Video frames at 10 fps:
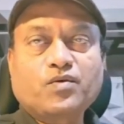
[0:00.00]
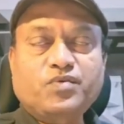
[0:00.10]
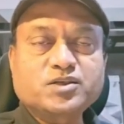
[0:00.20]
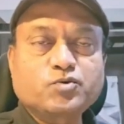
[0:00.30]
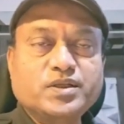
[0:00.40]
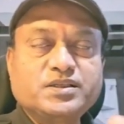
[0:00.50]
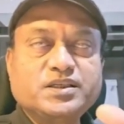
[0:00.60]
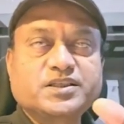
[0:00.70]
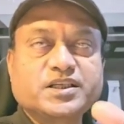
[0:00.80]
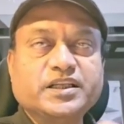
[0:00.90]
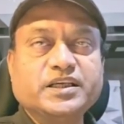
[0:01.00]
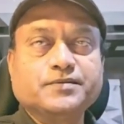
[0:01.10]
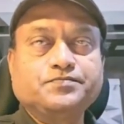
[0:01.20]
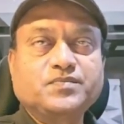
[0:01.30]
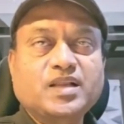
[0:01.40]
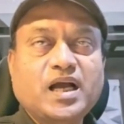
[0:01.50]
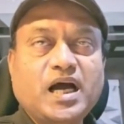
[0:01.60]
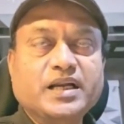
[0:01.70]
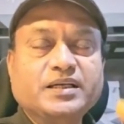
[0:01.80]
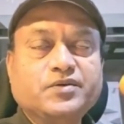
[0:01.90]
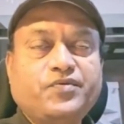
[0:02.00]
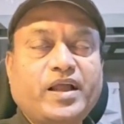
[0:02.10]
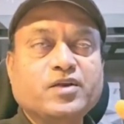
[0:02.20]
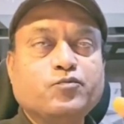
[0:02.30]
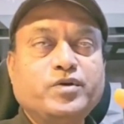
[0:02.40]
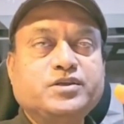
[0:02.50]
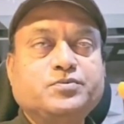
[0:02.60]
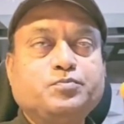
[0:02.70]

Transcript: First one is screening, identifying which